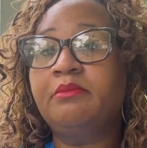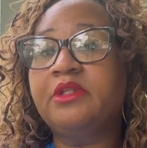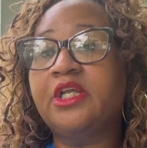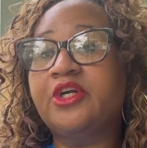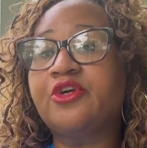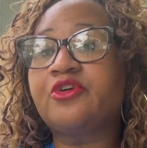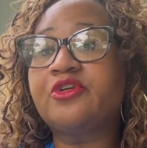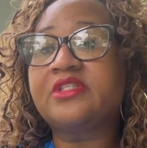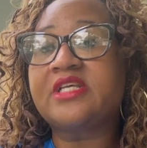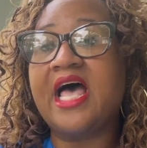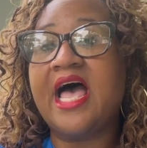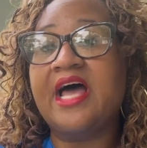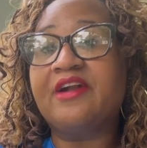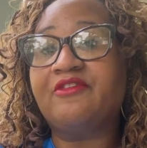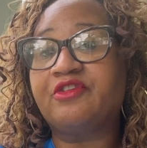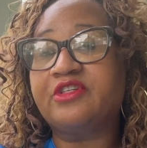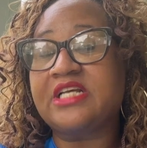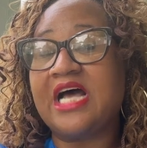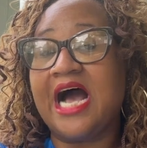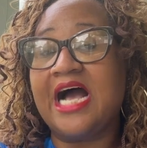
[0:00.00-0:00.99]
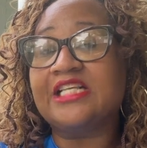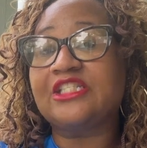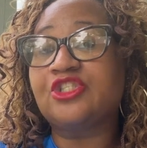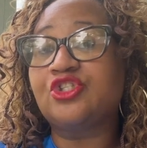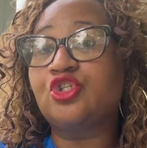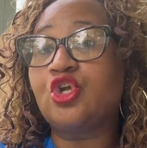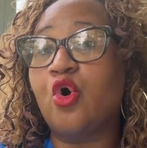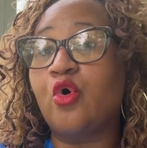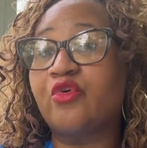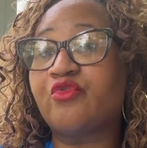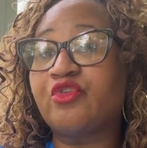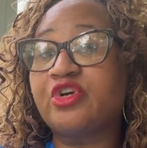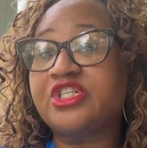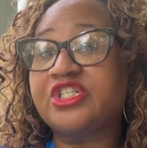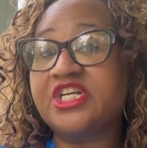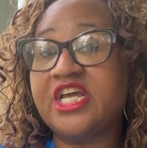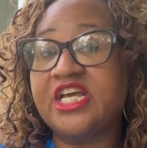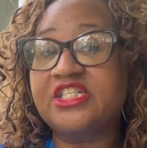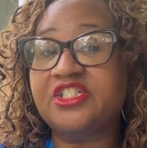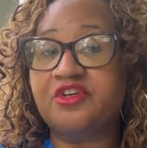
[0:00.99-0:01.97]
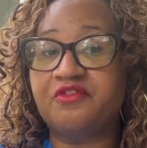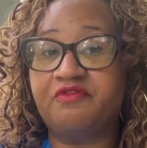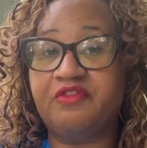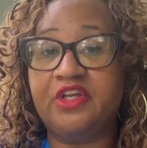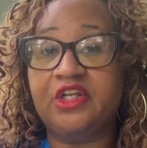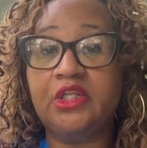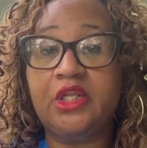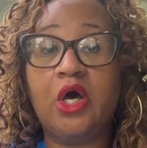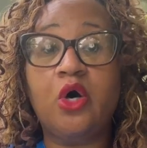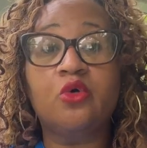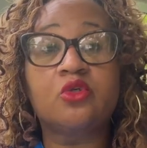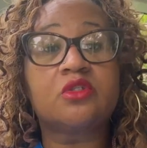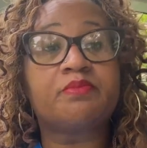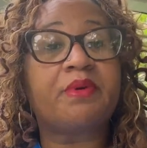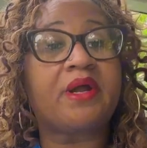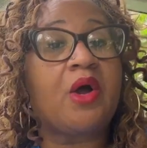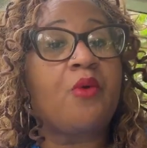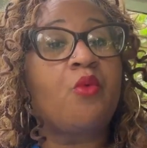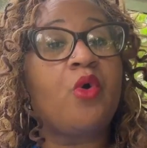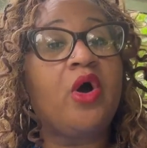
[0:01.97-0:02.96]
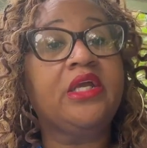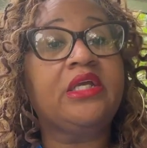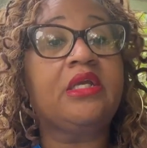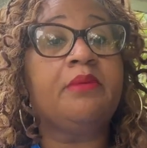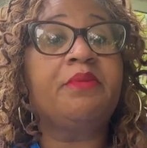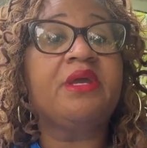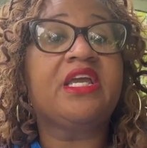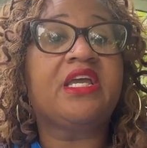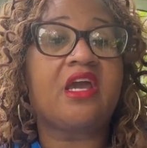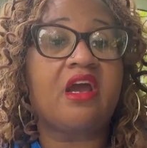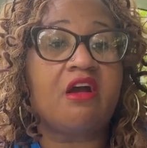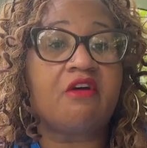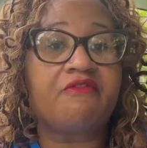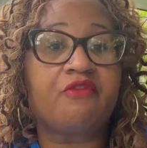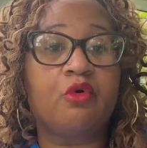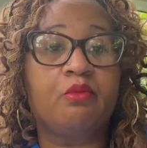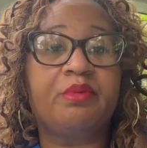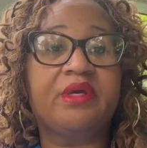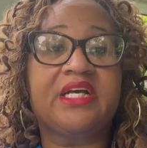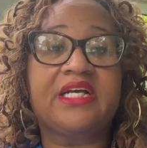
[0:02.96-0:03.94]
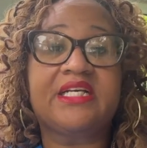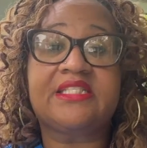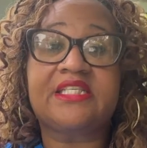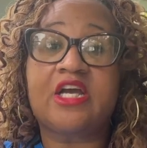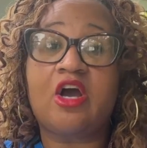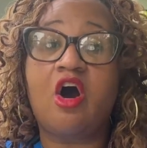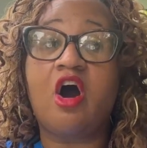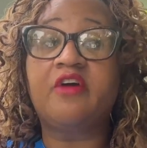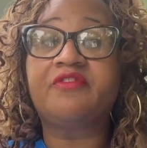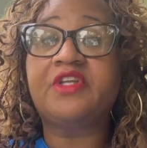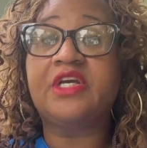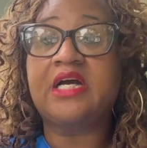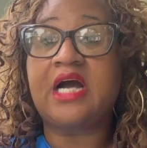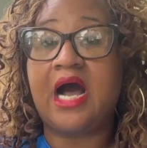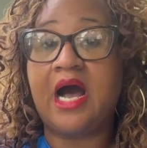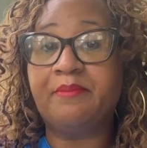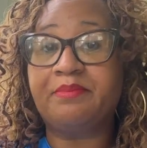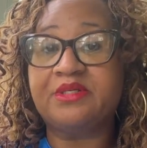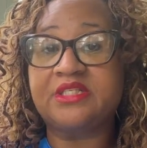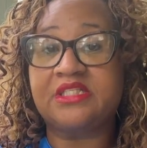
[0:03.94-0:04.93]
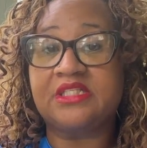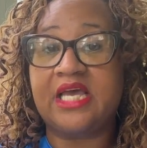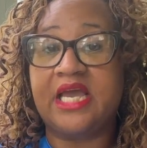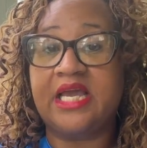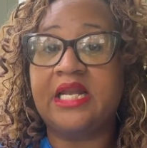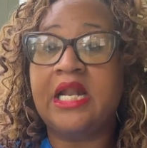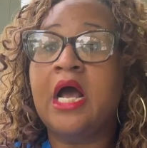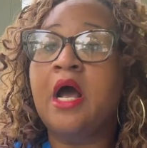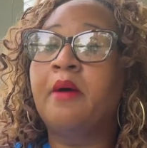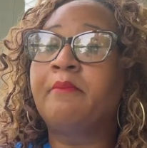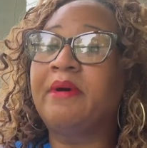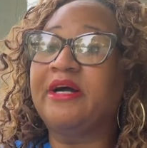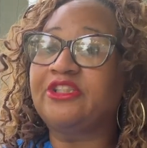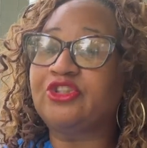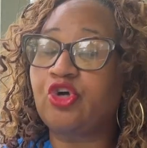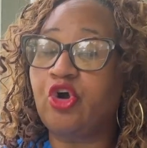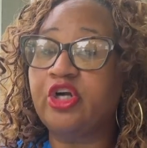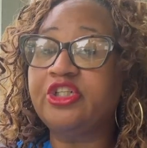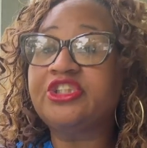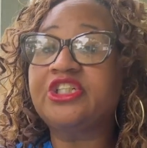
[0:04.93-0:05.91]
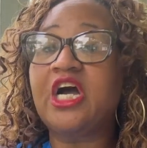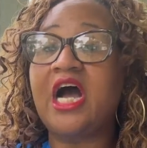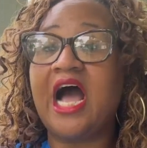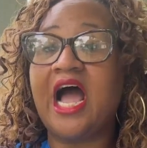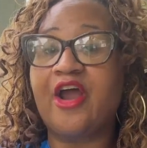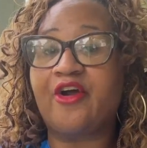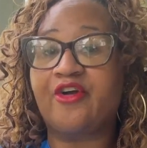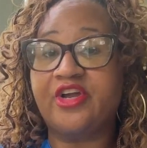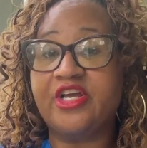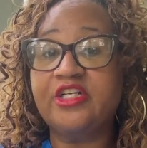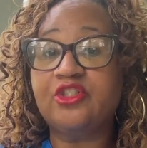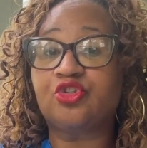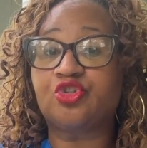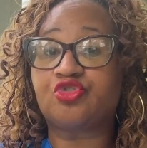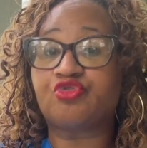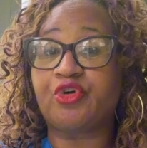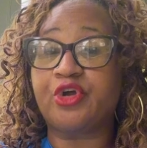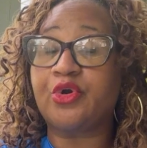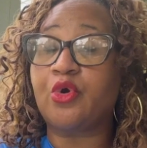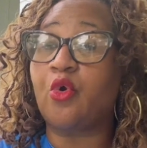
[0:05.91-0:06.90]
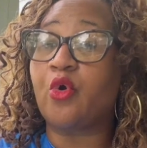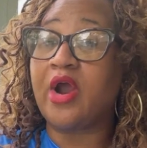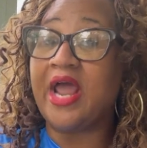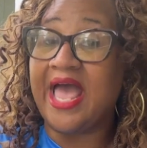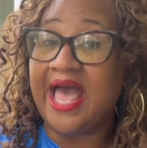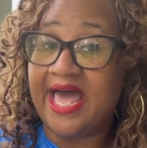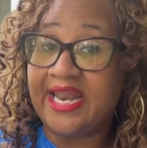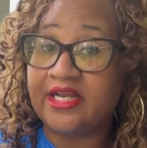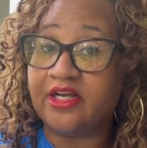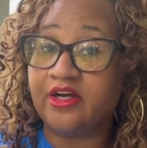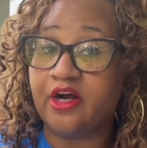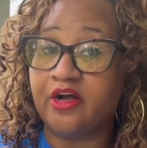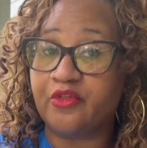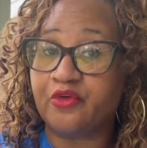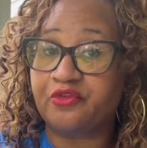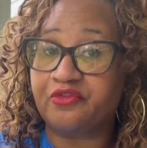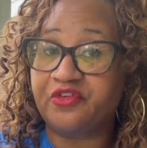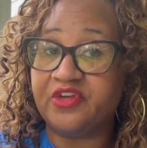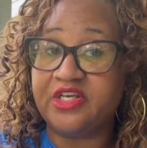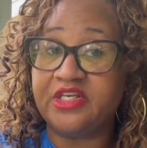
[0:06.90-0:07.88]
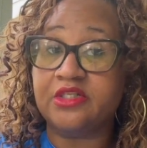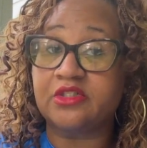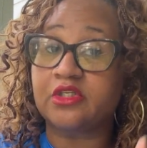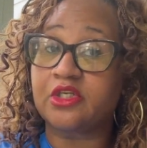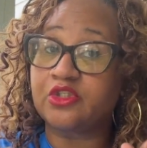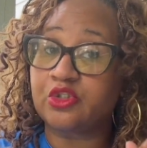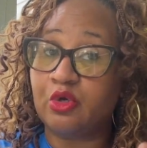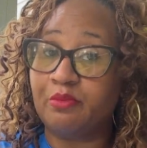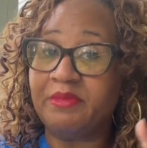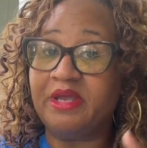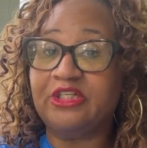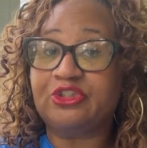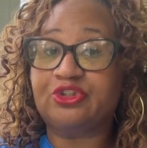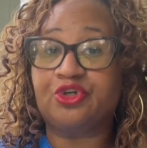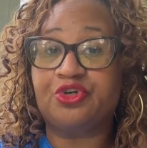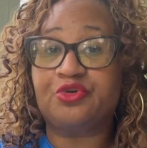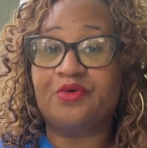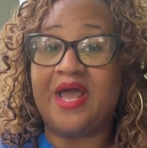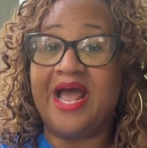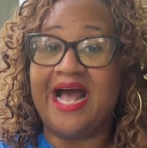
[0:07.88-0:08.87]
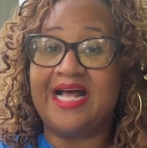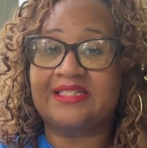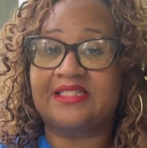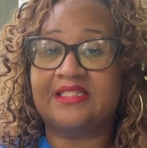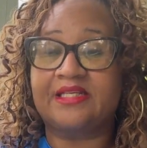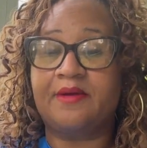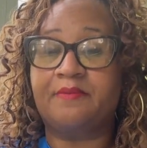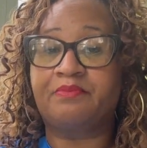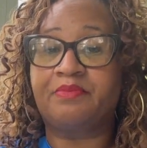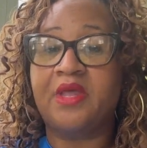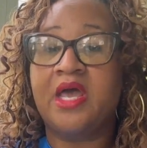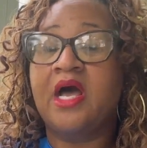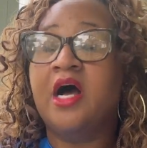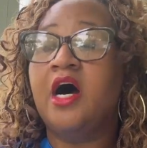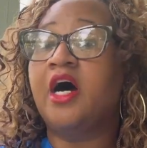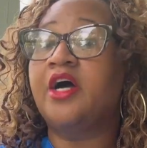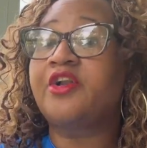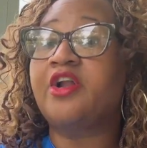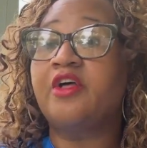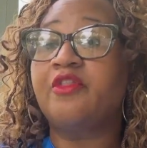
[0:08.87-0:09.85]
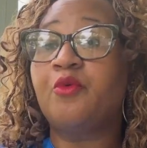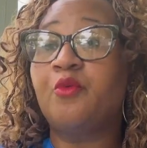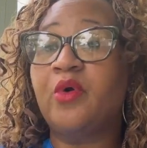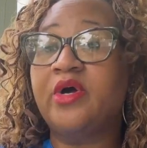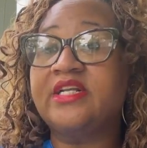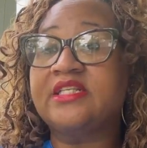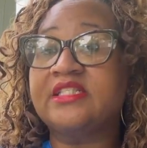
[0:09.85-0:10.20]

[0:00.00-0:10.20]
lenders advertise no origination fee loans, but I want you to be careful because they often compensate by charging a higher interest rate or adding other fees. So make sure you ask them. Another one is